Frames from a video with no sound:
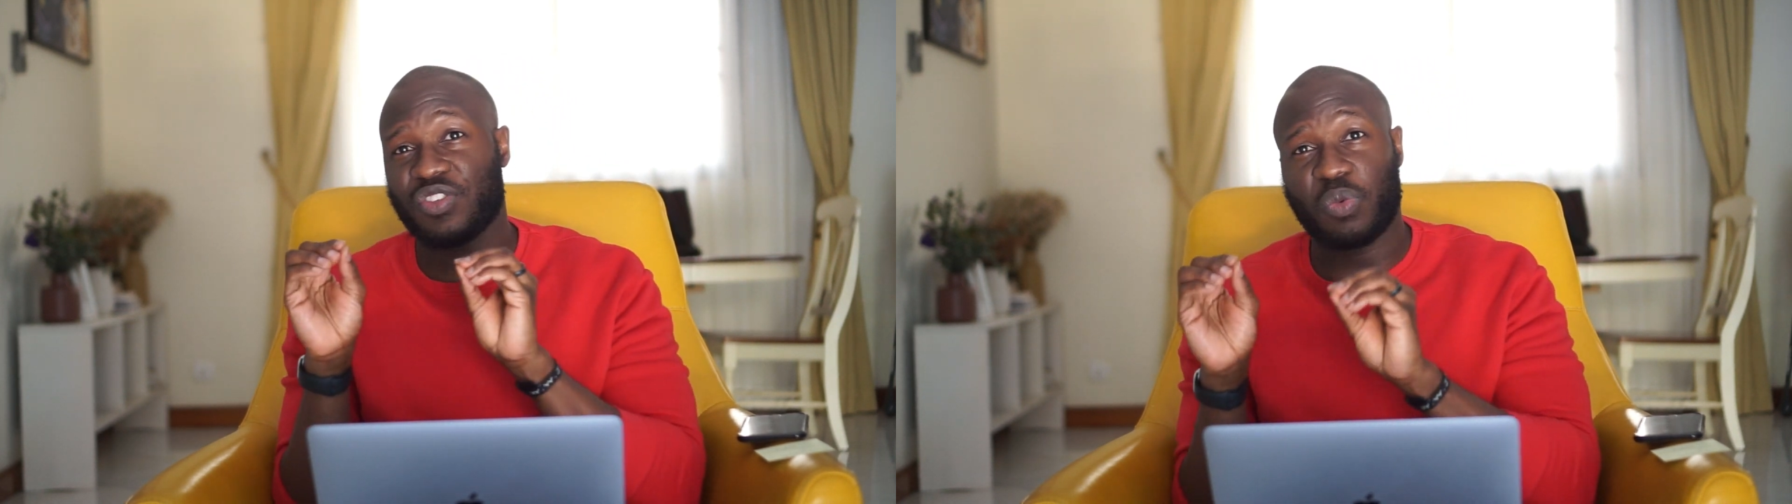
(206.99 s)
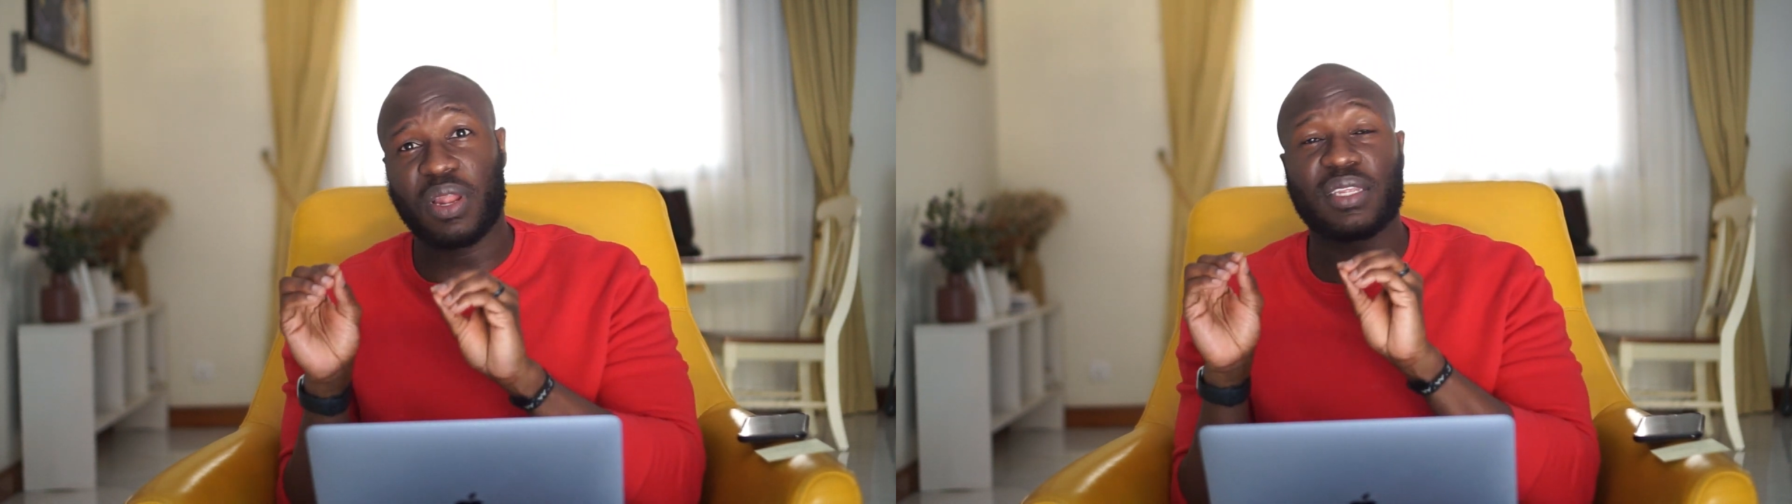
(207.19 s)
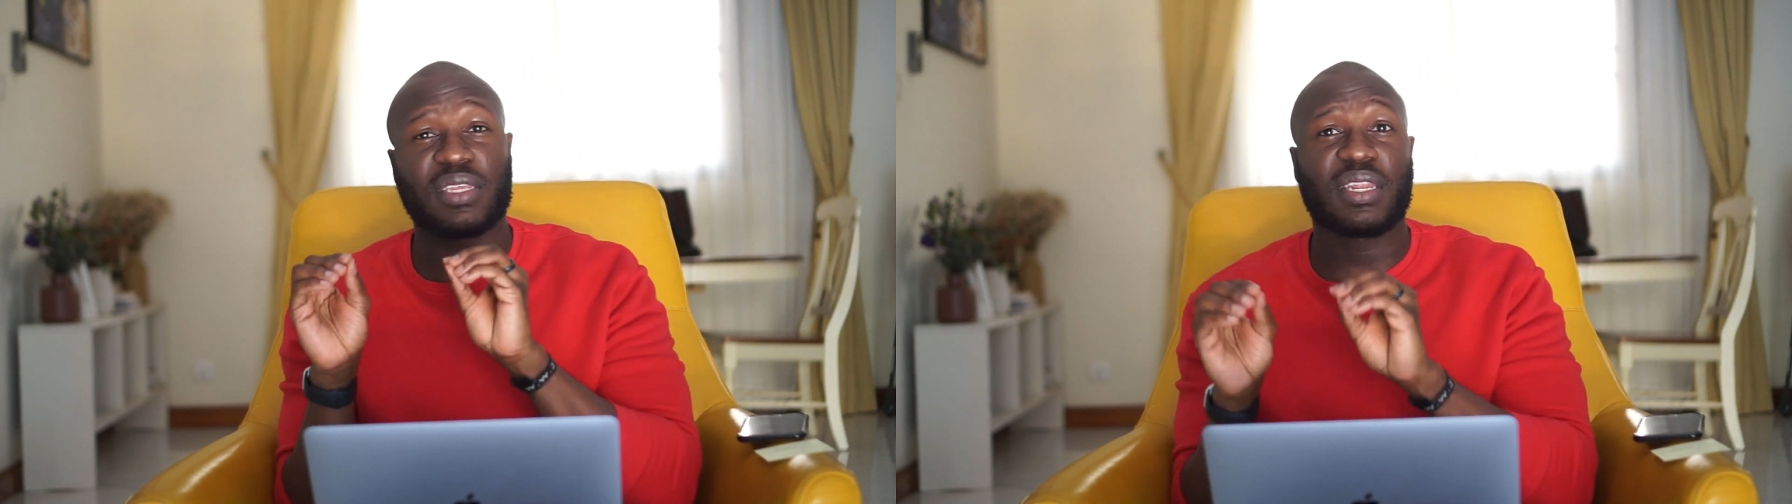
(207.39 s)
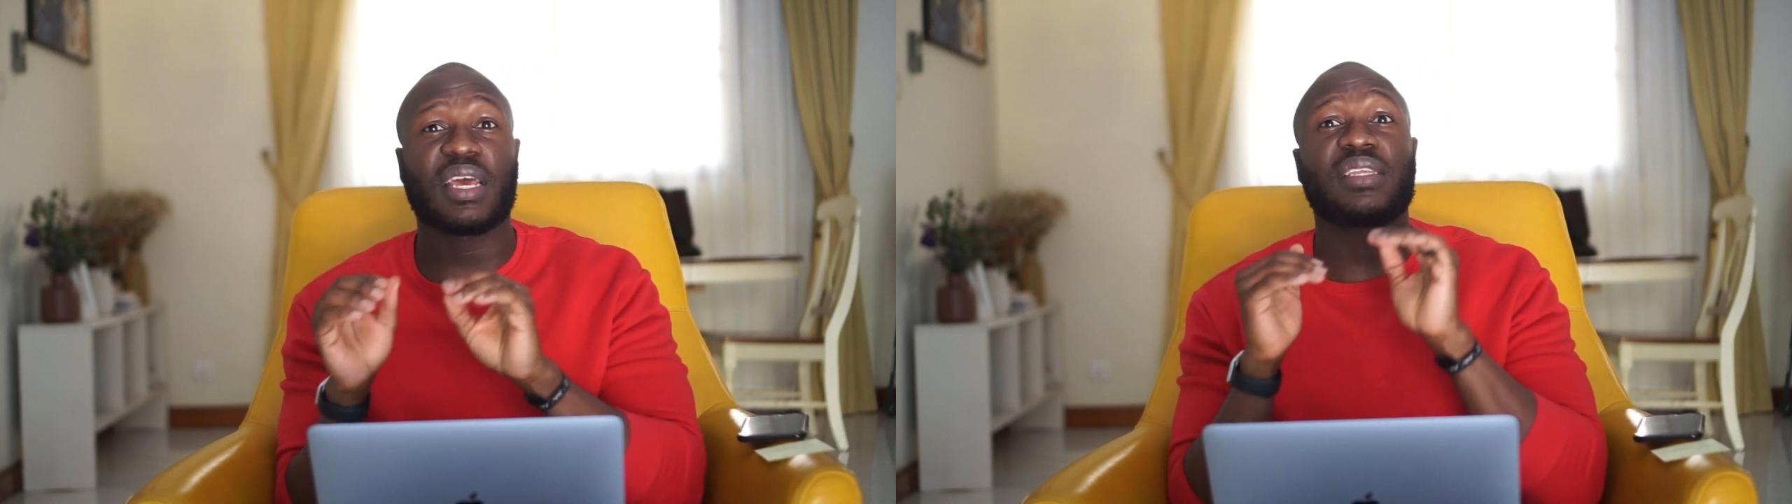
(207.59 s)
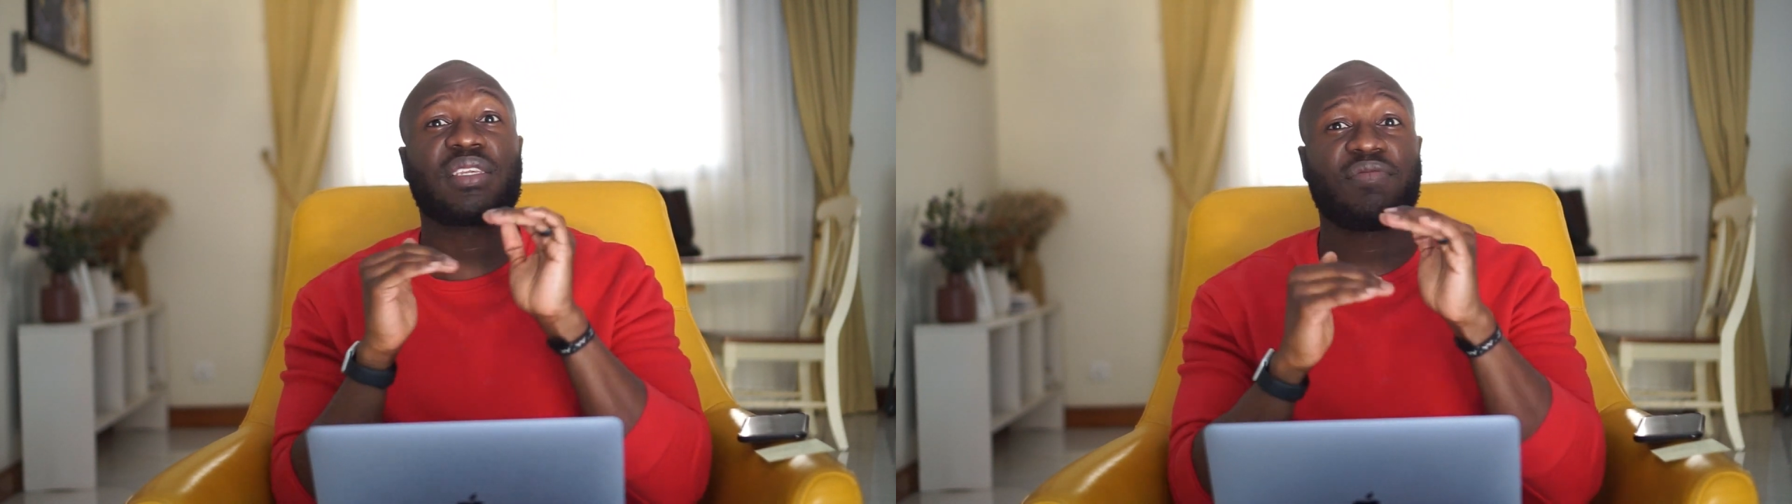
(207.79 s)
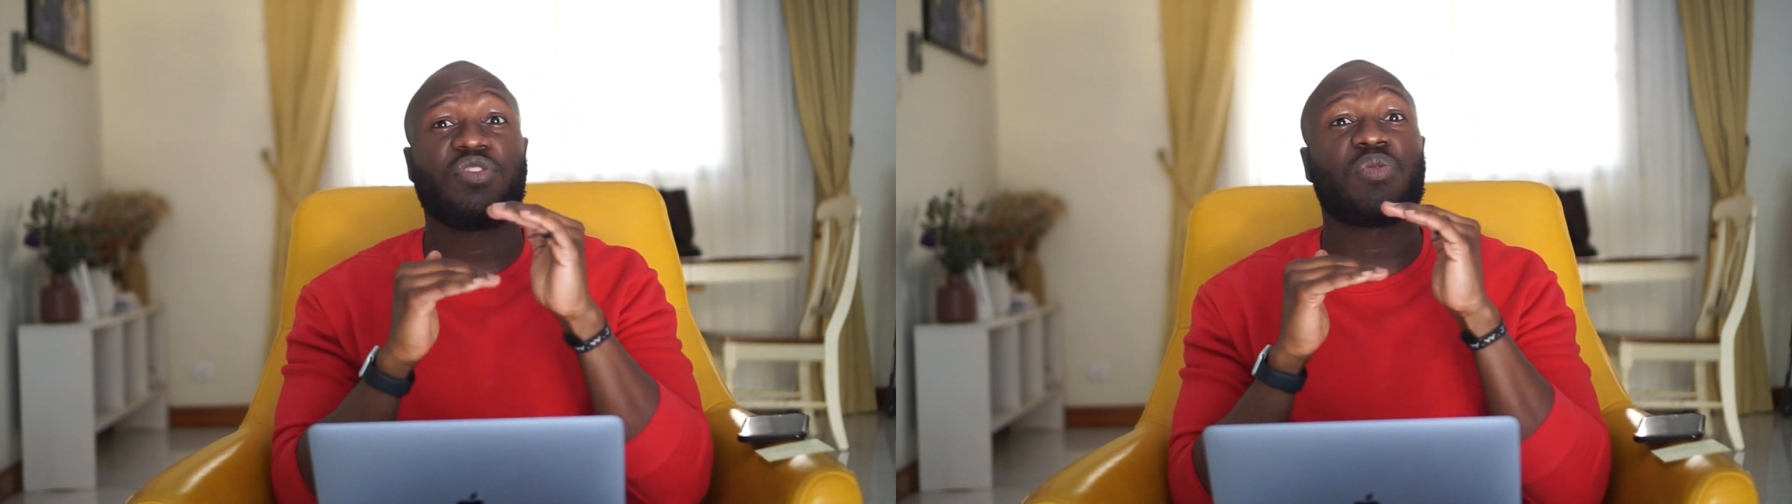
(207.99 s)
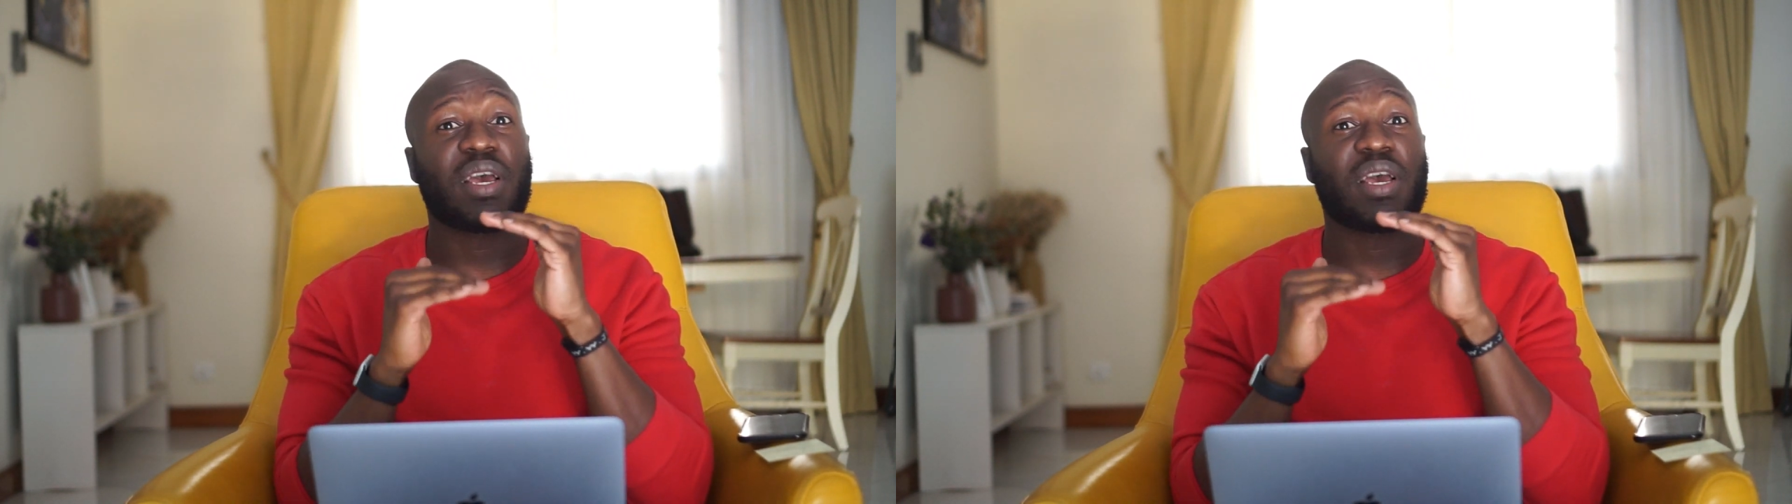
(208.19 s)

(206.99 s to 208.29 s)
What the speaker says: as well as it does if you